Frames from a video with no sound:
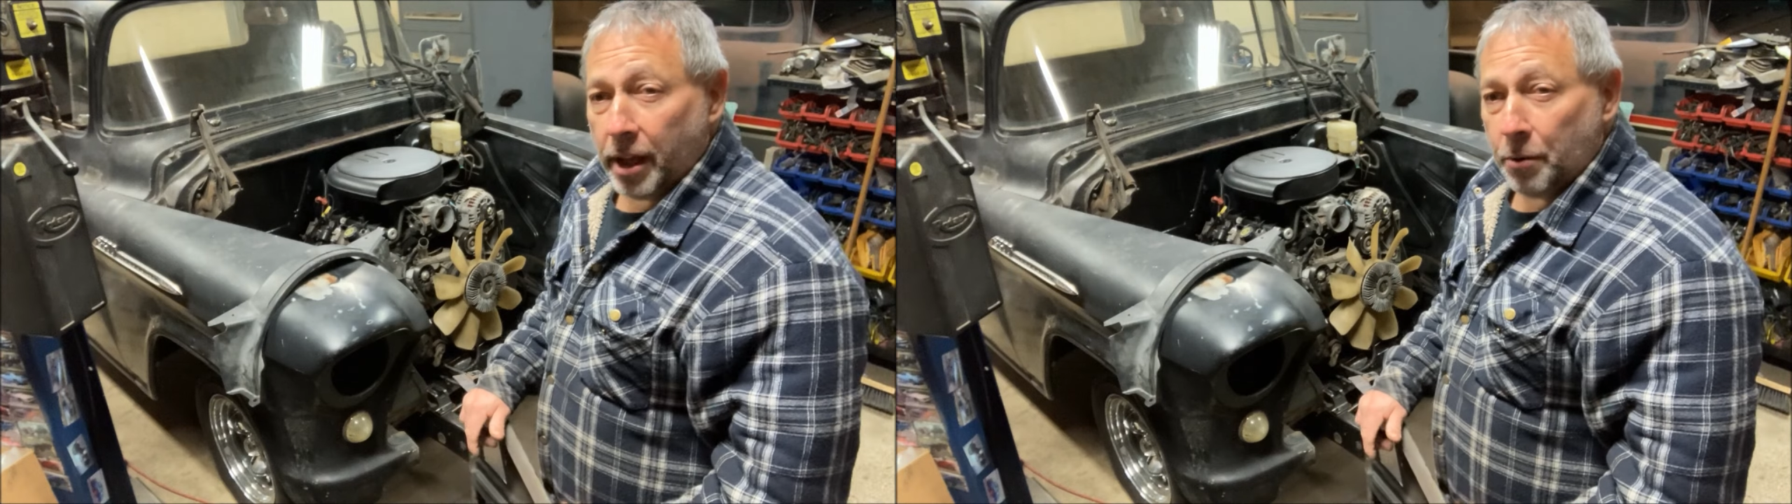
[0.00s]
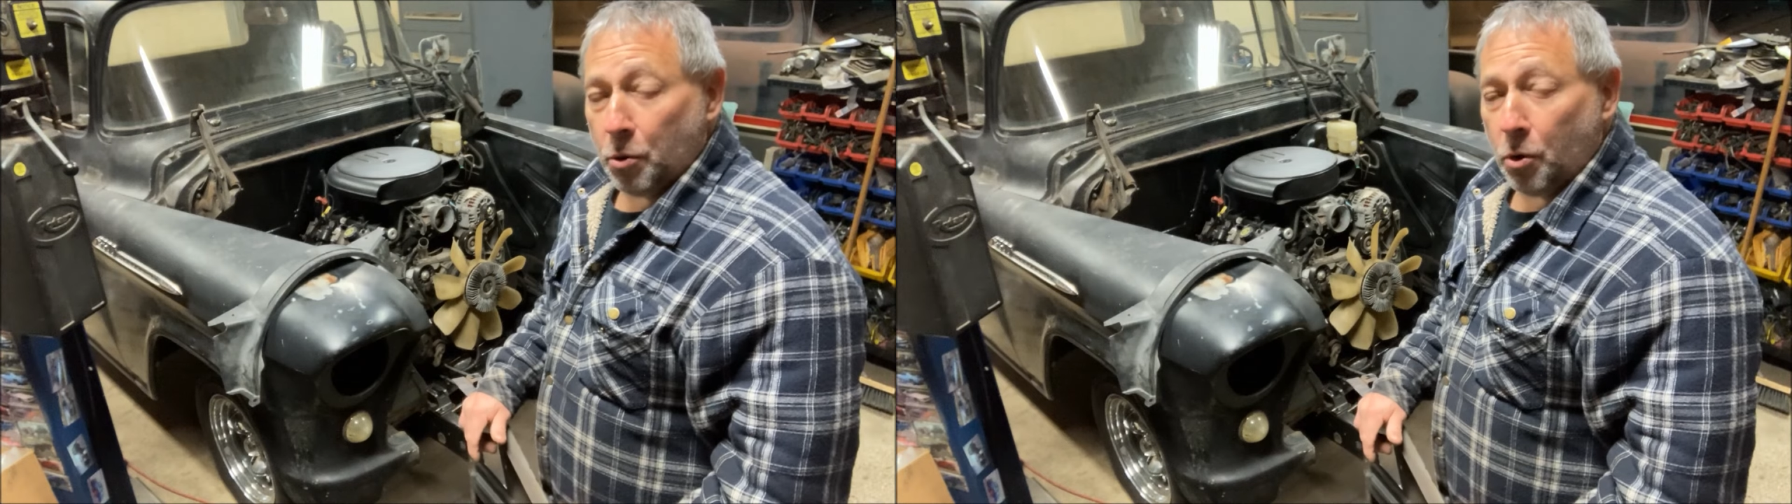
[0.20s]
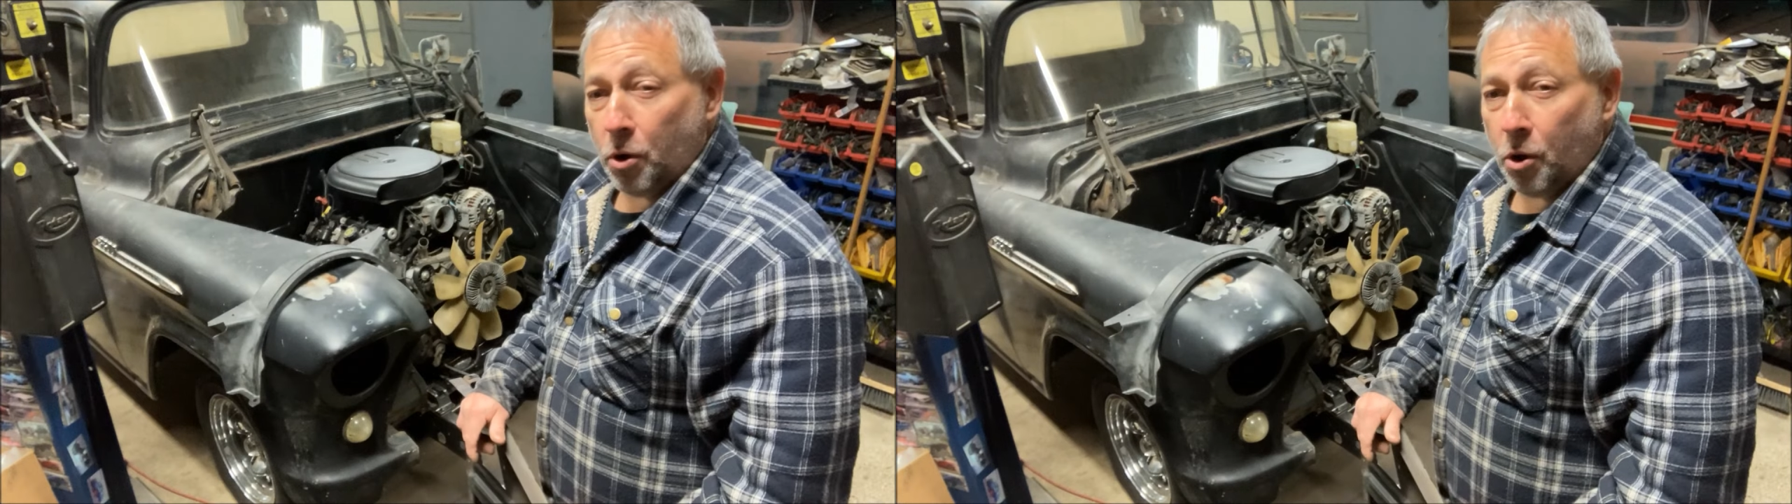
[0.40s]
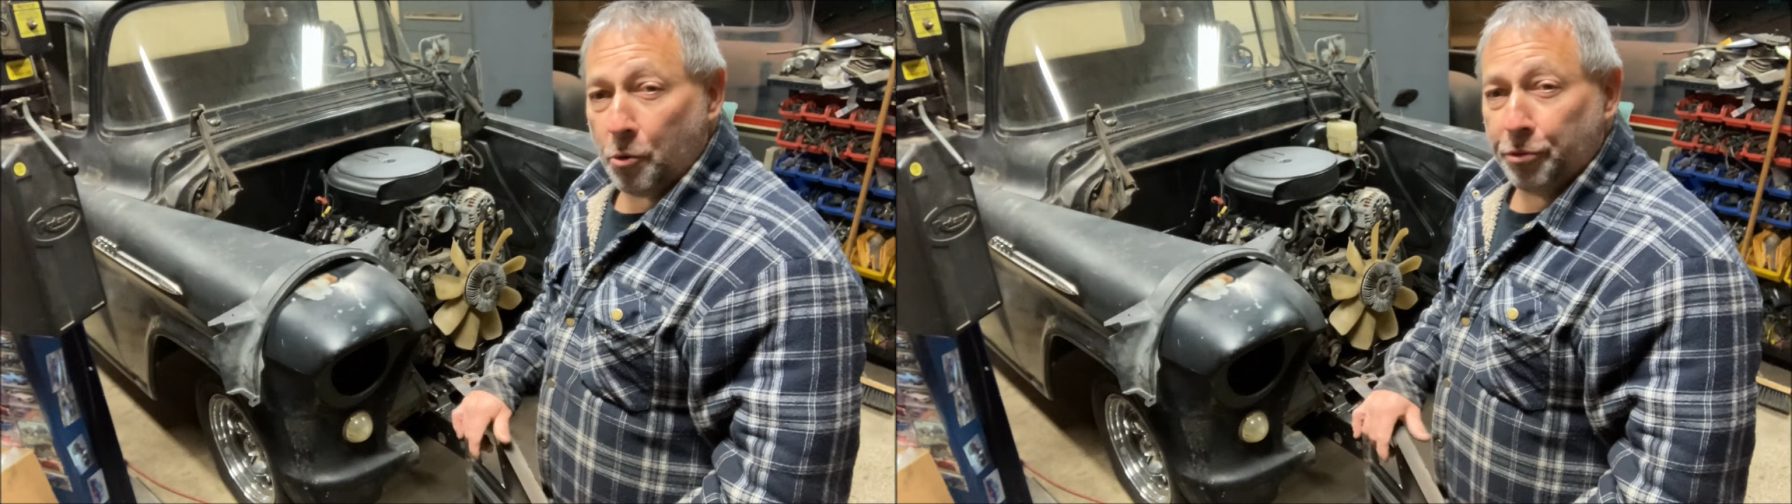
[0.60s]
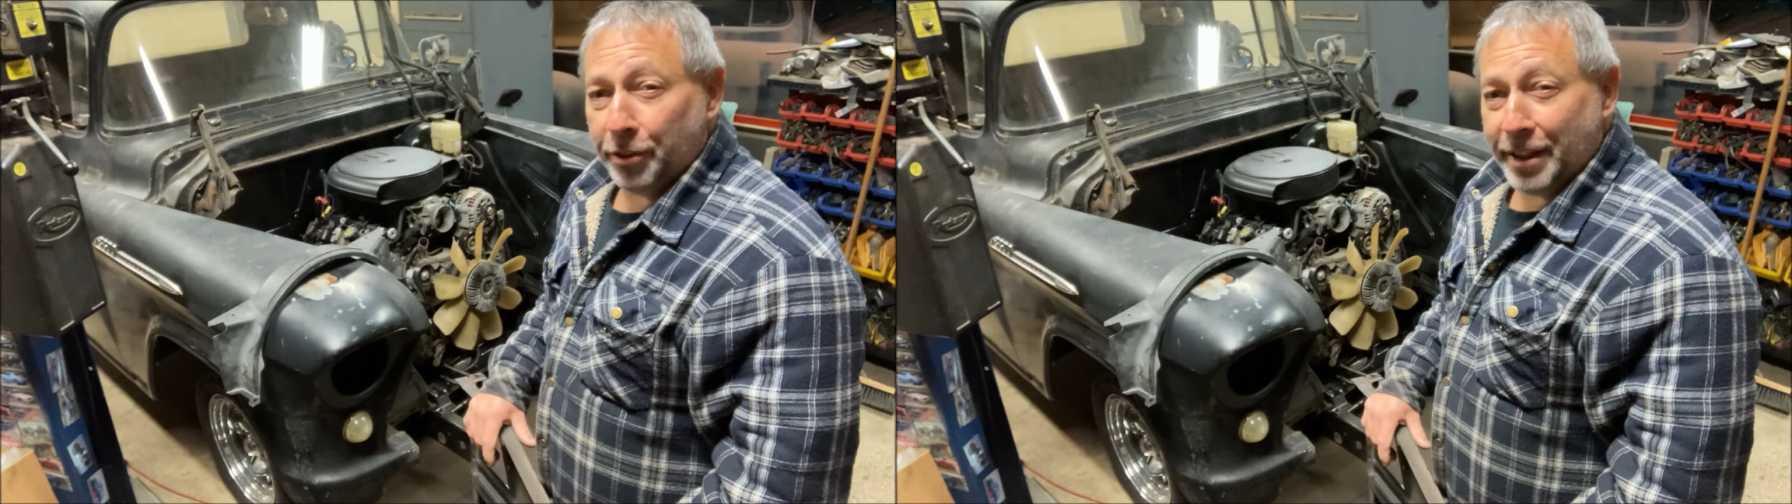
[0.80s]
I will
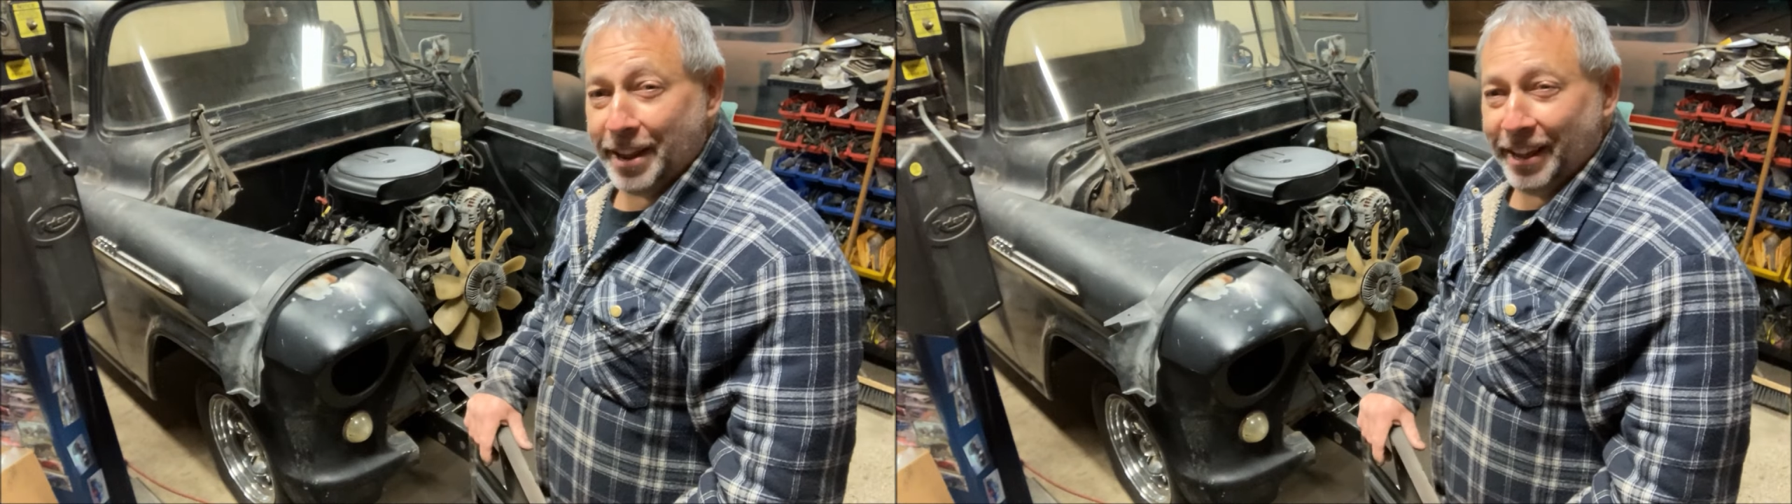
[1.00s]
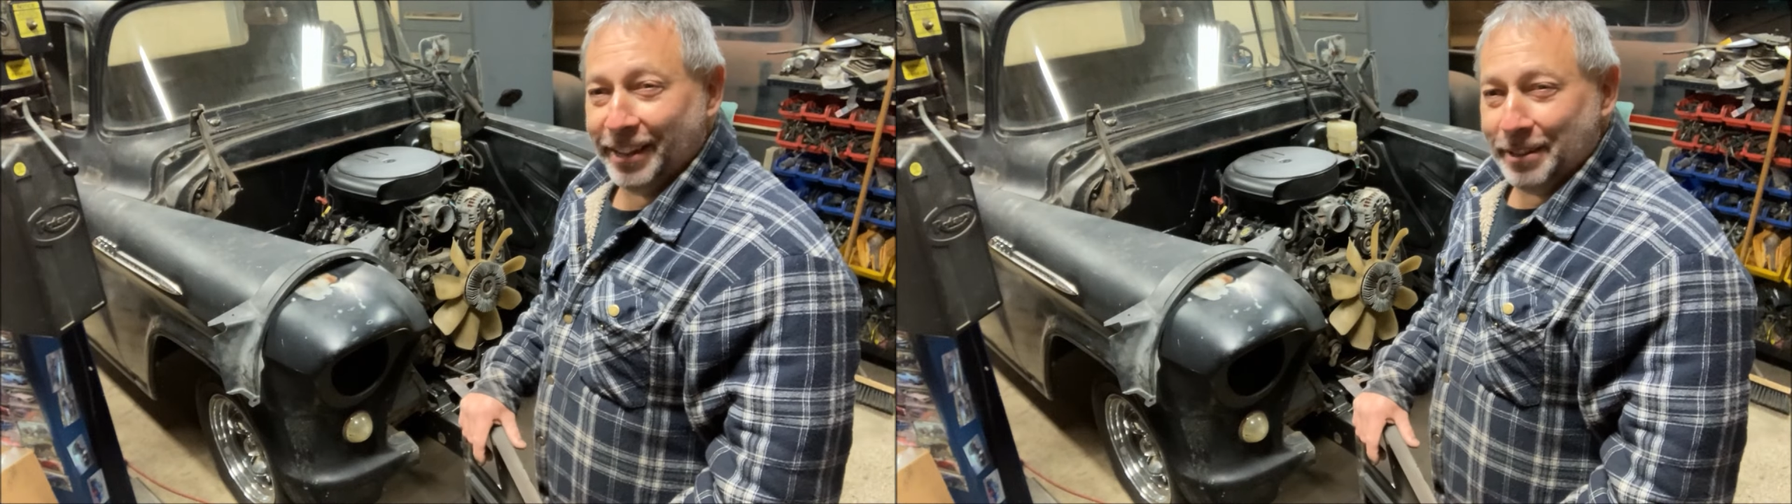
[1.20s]
hopefully